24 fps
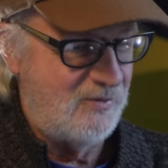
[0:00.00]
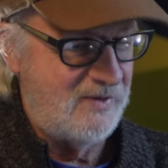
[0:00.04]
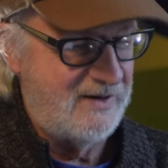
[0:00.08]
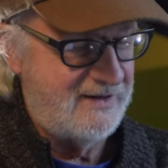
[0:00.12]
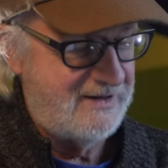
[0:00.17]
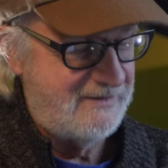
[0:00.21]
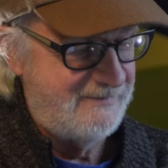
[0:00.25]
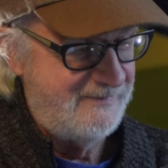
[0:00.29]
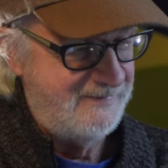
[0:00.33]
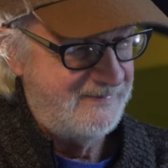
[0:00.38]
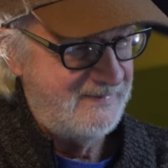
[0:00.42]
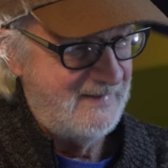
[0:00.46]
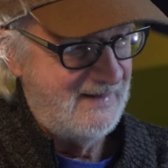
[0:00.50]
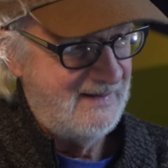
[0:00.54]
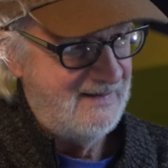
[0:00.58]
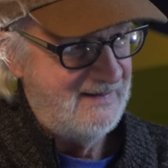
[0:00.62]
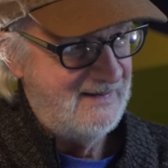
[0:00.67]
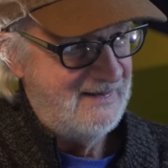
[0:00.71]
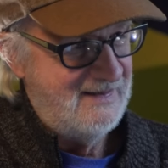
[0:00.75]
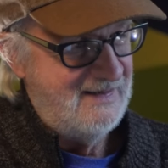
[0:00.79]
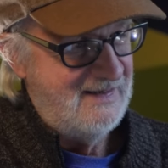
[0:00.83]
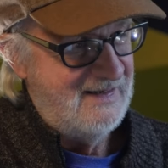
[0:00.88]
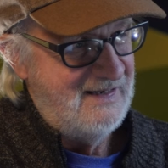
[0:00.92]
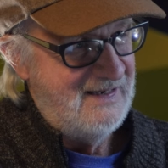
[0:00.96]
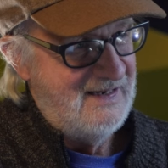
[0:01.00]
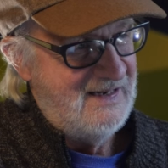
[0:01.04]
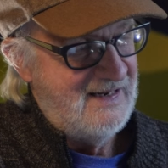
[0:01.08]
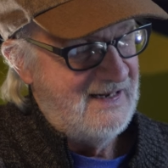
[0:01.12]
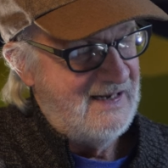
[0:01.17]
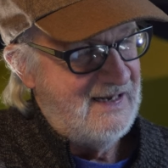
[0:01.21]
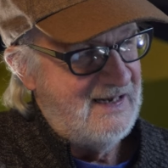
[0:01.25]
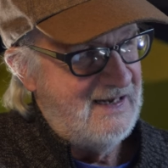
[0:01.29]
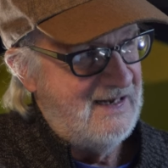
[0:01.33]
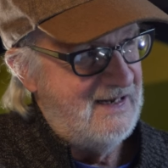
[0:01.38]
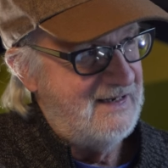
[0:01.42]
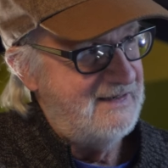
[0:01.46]
with.
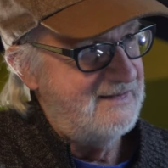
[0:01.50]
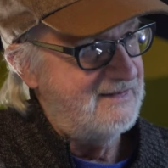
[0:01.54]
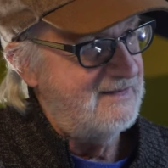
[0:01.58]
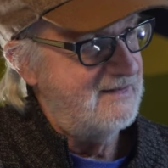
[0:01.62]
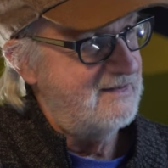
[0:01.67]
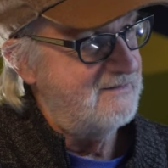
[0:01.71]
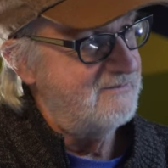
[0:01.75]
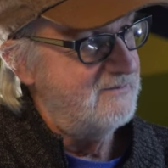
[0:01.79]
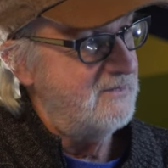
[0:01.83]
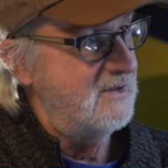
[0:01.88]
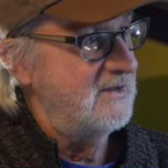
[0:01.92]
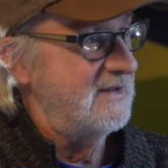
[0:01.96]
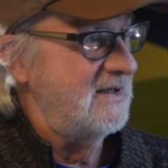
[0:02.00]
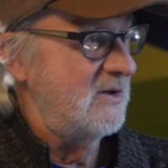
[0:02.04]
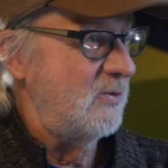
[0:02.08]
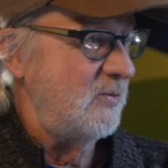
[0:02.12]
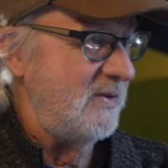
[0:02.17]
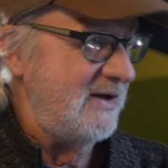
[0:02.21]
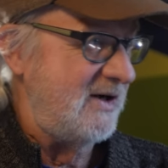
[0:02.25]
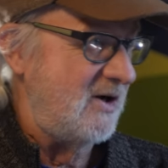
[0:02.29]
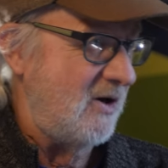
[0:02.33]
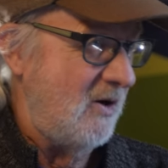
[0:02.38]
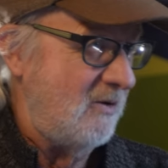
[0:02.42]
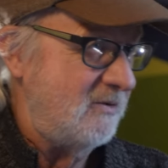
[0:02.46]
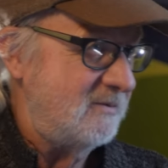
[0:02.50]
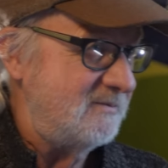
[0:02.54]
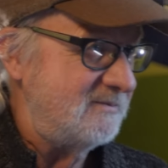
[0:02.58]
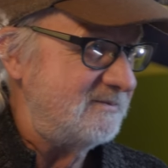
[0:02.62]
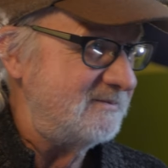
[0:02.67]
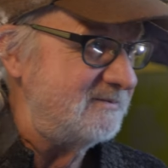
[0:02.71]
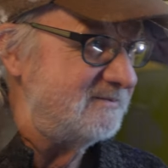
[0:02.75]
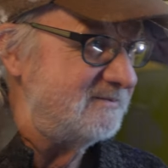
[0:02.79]
And uh, well, here we go.